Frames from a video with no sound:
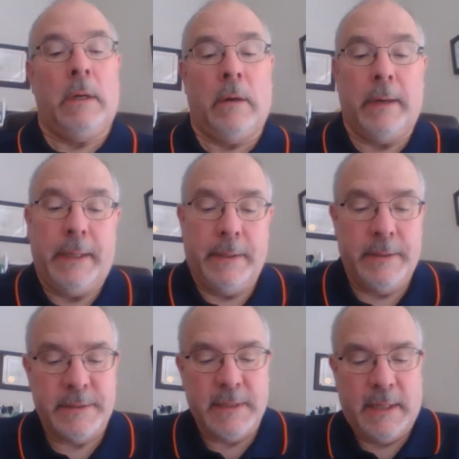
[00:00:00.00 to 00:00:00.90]
All right, and
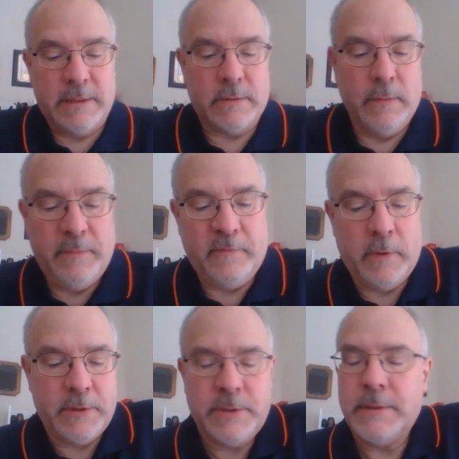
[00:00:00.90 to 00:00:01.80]
this last group of
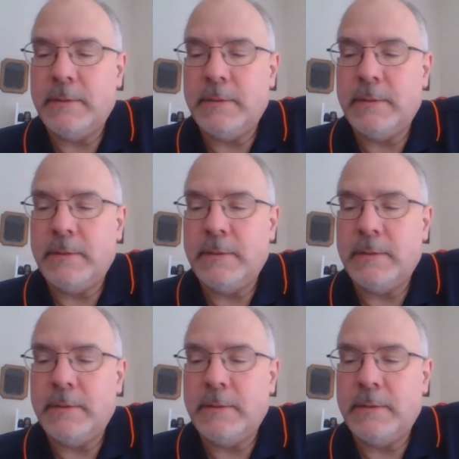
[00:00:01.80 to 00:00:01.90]
questions